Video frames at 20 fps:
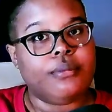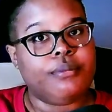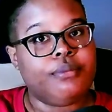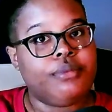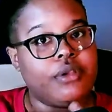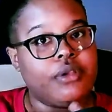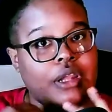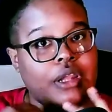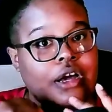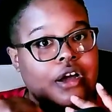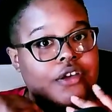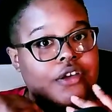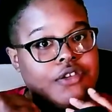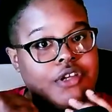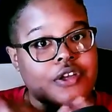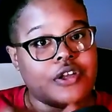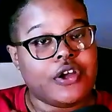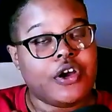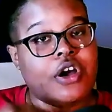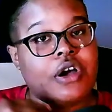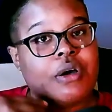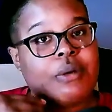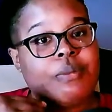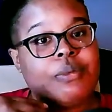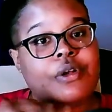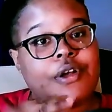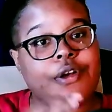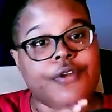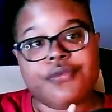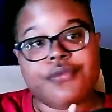like I said, there are a
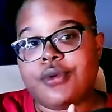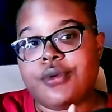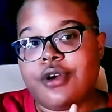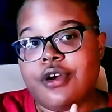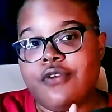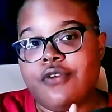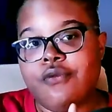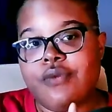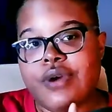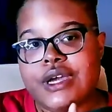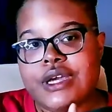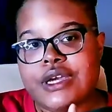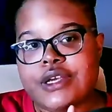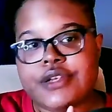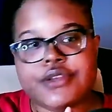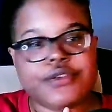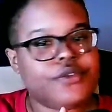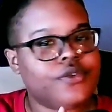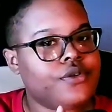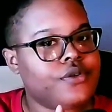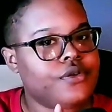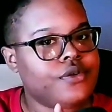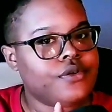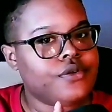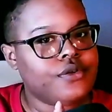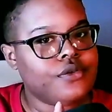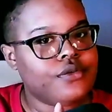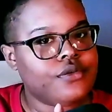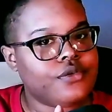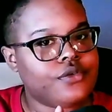plethora of ways
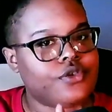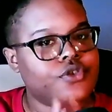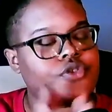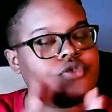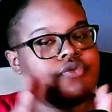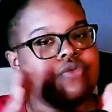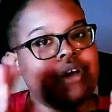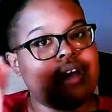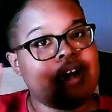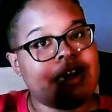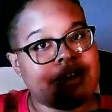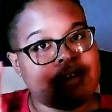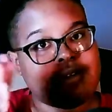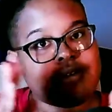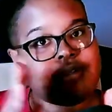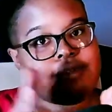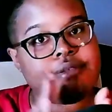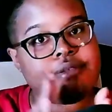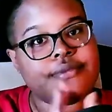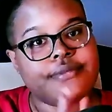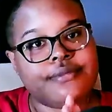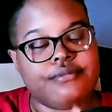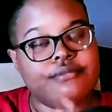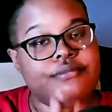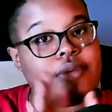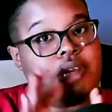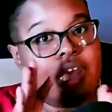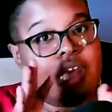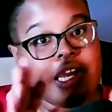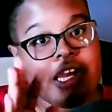to do edits.
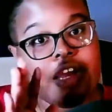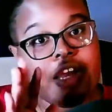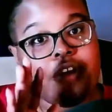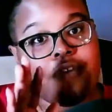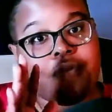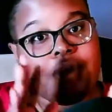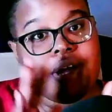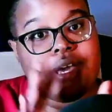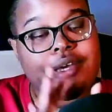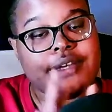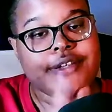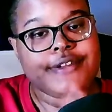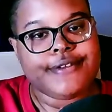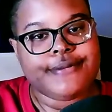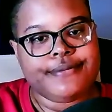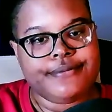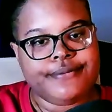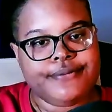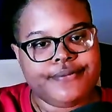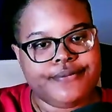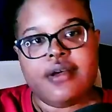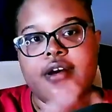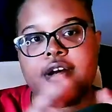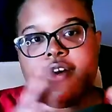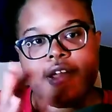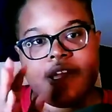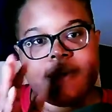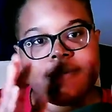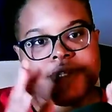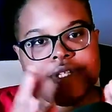Plenty of ways.
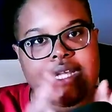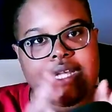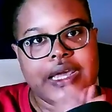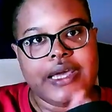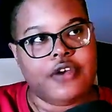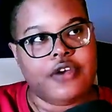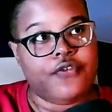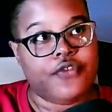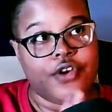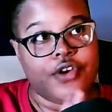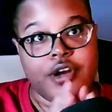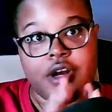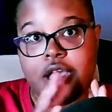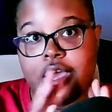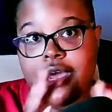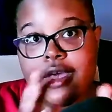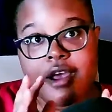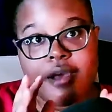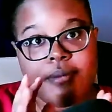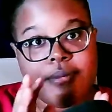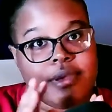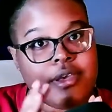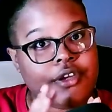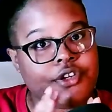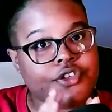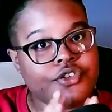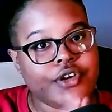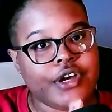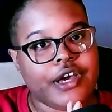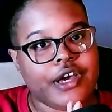All I'm saying, if you're going to hire me
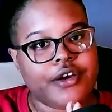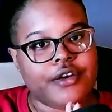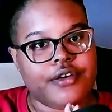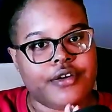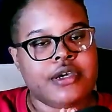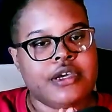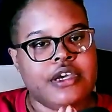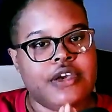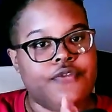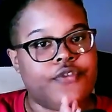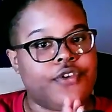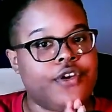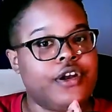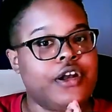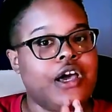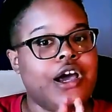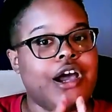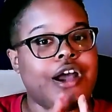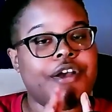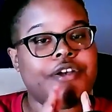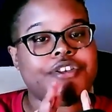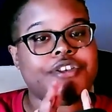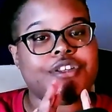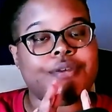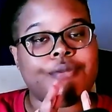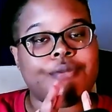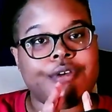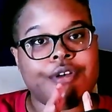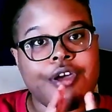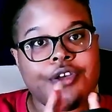as your editor, if you're going to hire
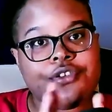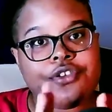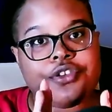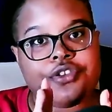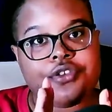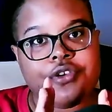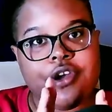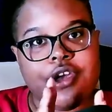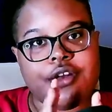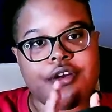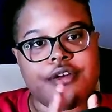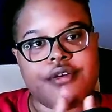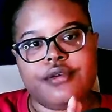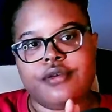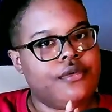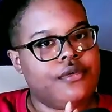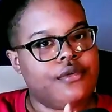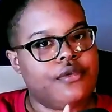someone else as your editor,